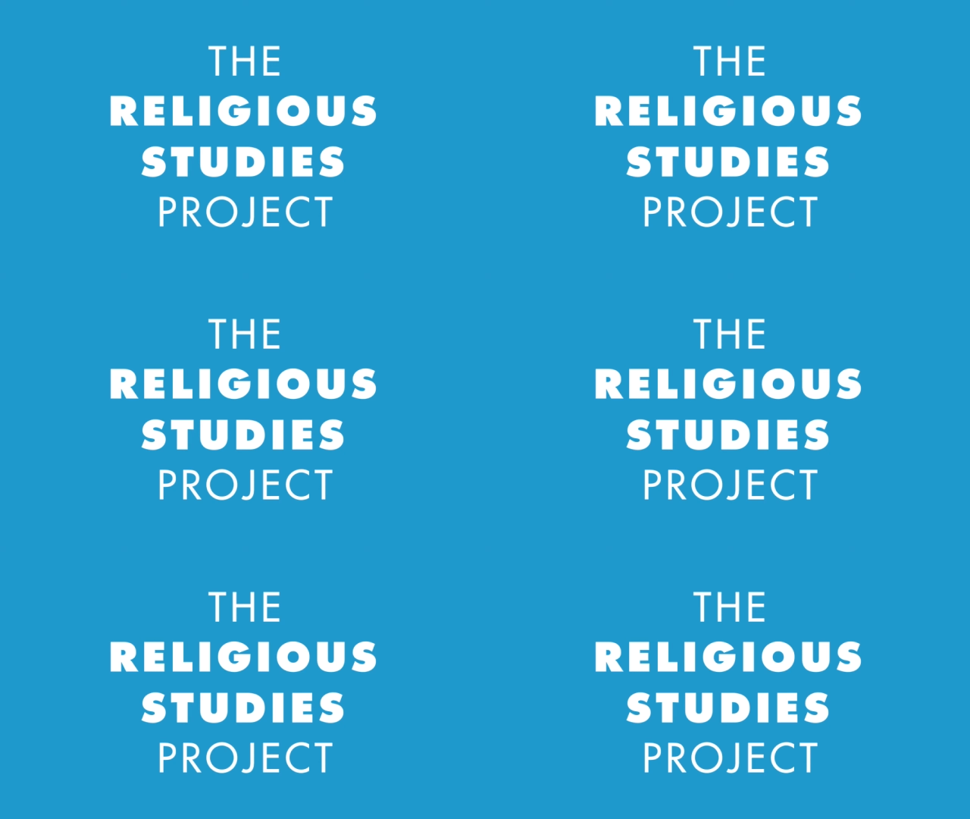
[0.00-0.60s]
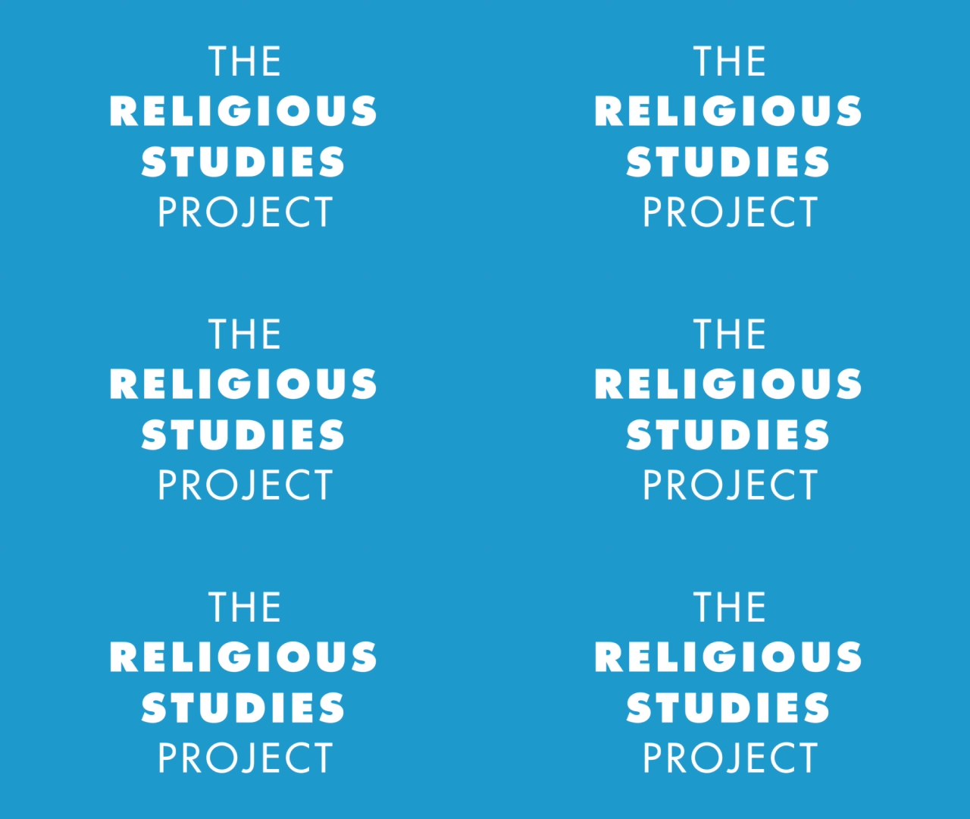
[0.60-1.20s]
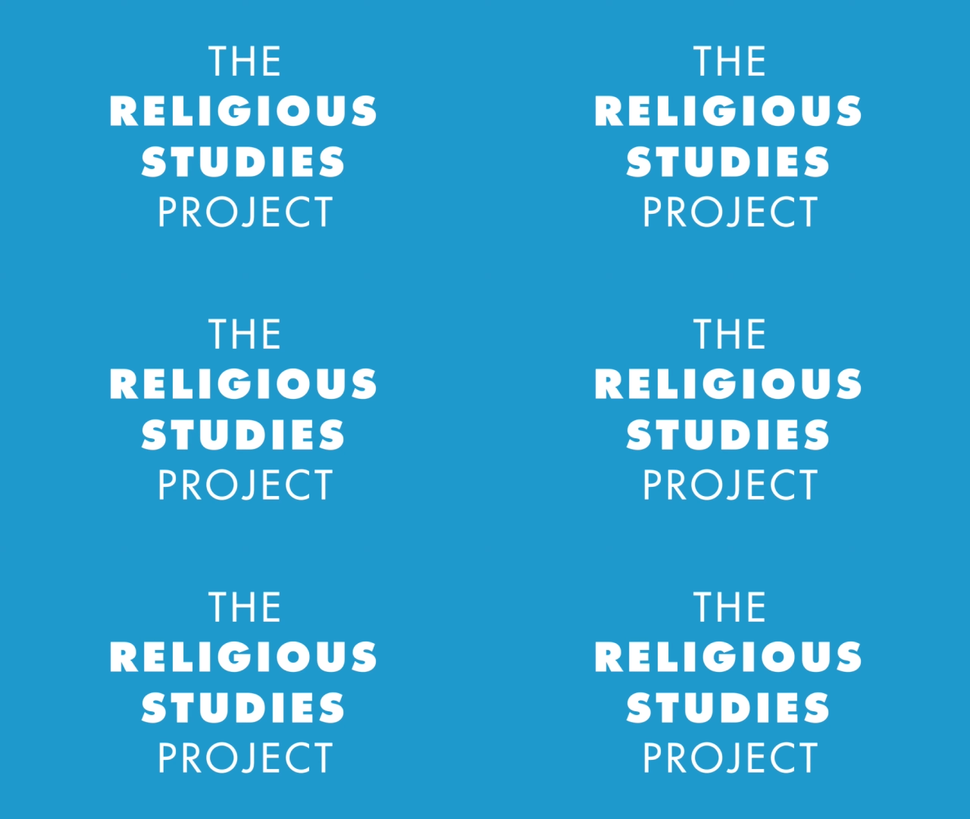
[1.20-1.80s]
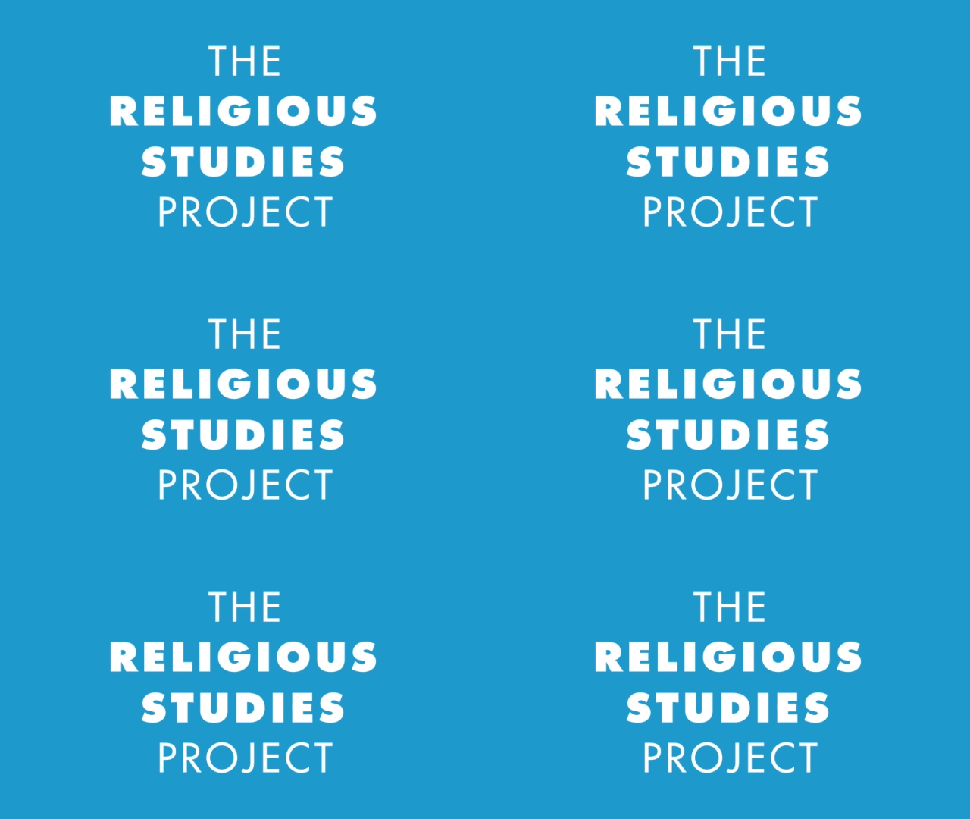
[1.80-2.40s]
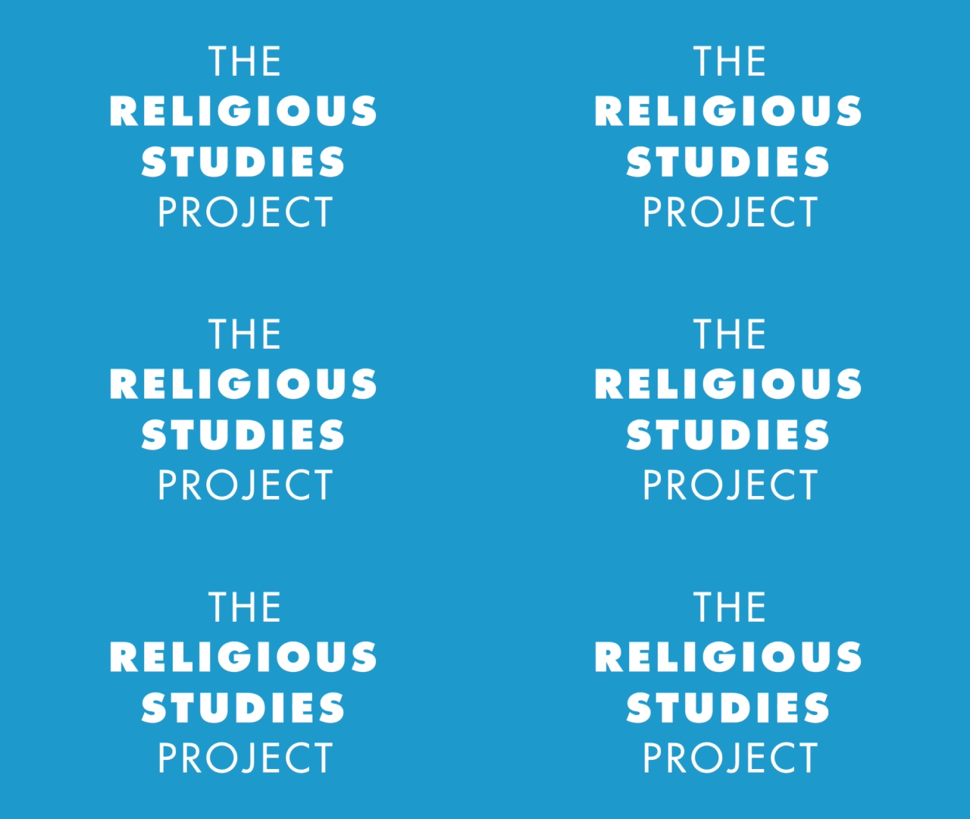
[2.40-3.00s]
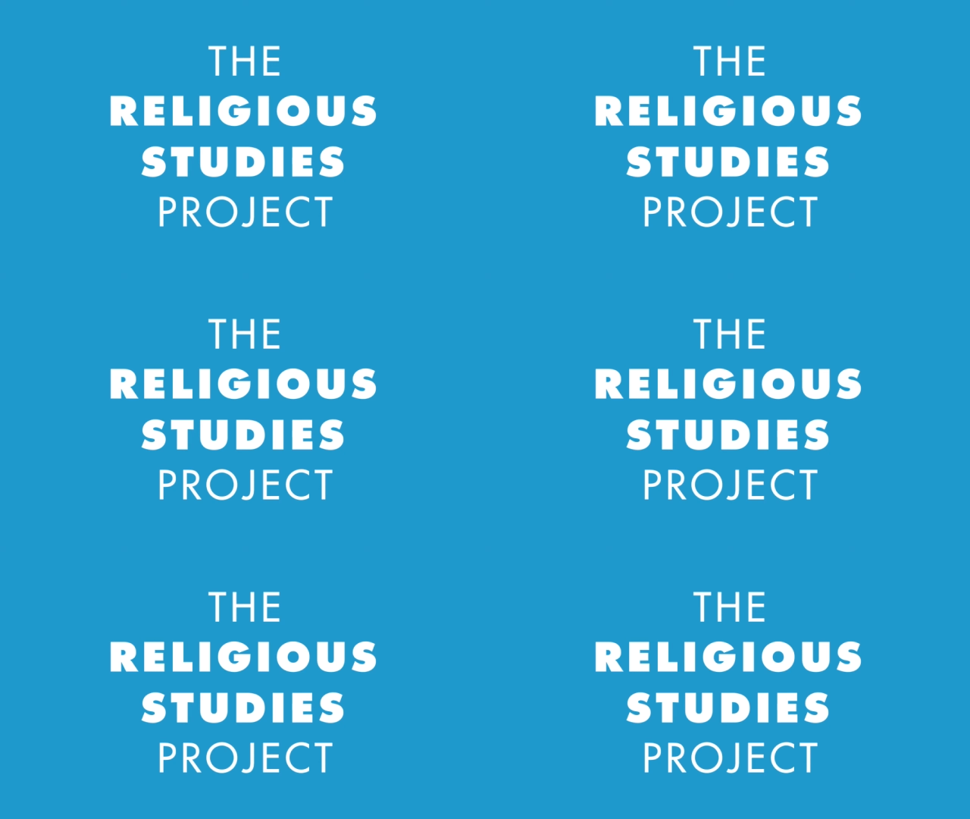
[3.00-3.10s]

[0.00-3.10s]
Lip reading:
(no speaker visible)